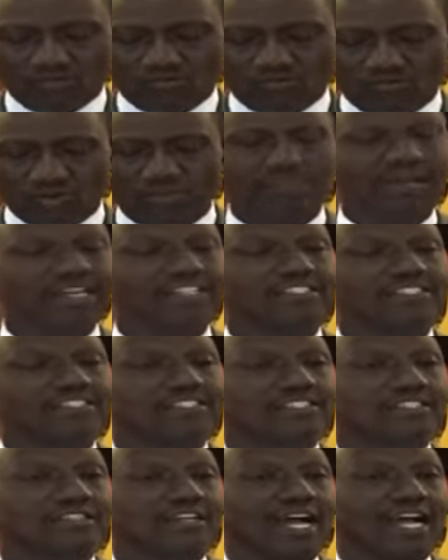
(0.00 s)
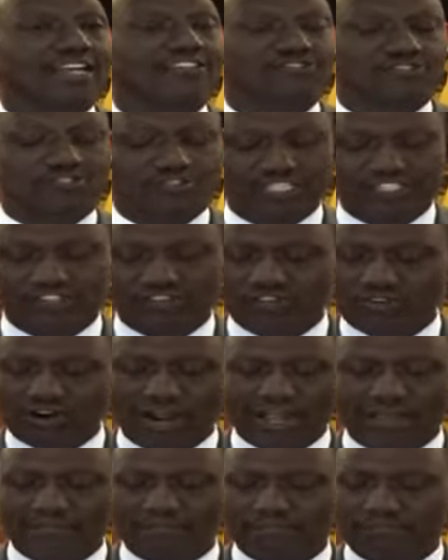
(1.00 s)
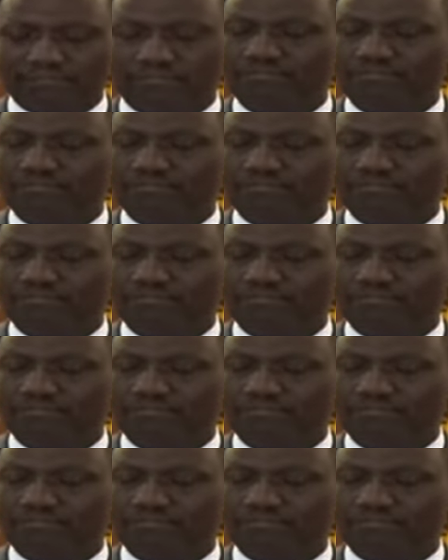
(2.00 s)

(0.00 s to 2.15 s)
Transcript: We must isolate crime